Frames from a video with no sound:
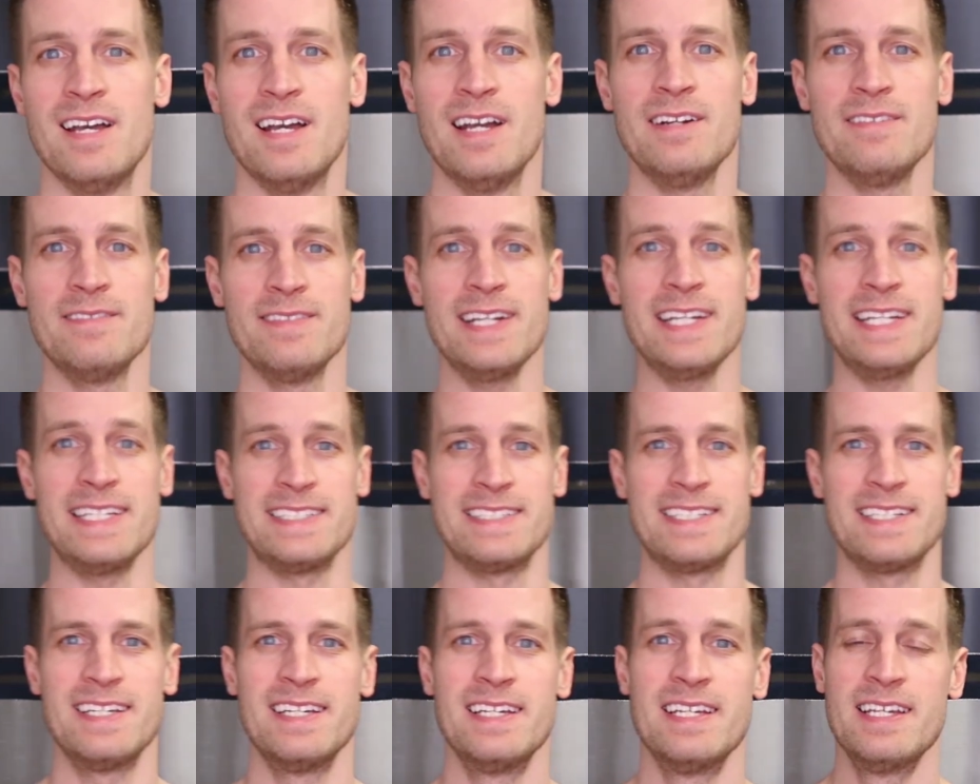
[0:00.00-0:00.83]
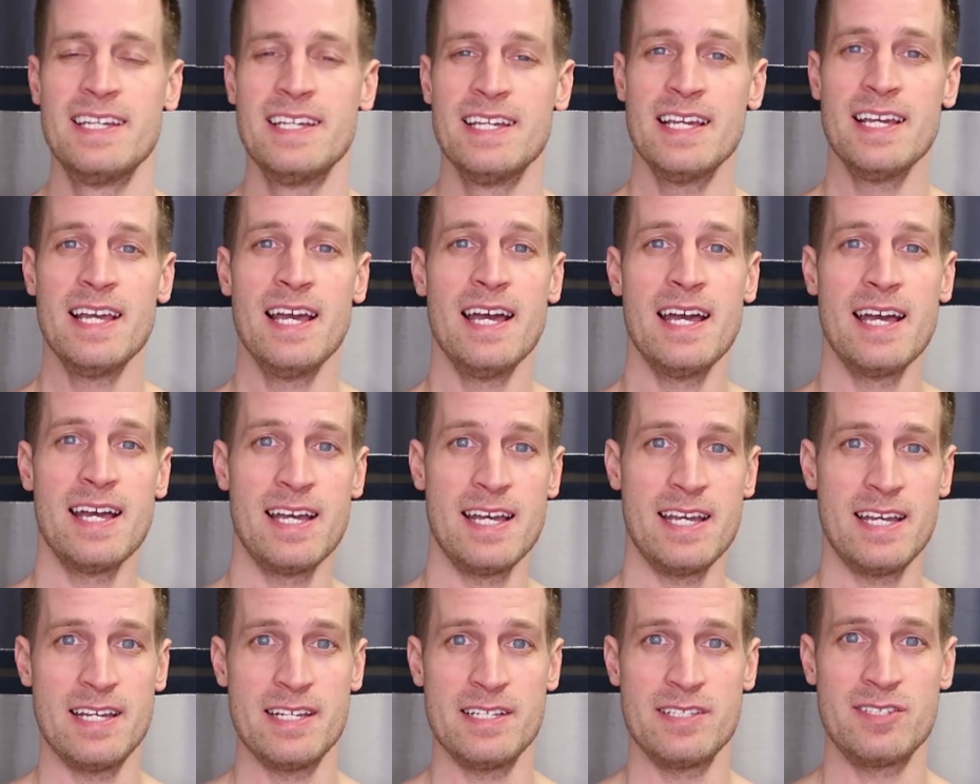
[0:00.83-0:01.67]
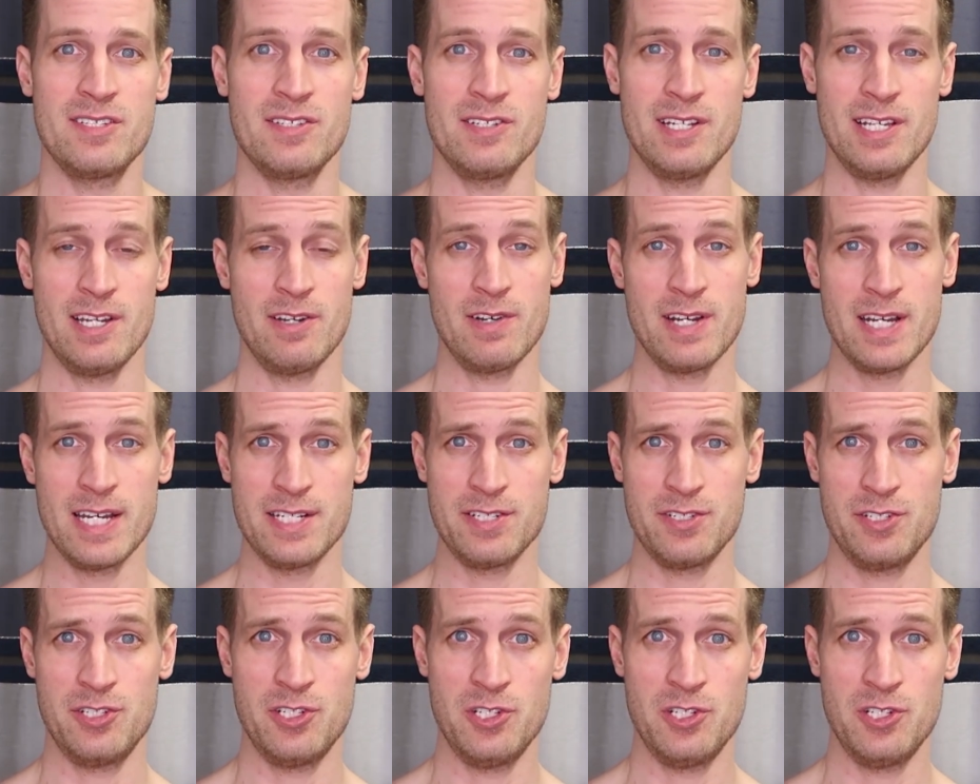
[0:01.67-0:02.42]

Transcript: All right, so now on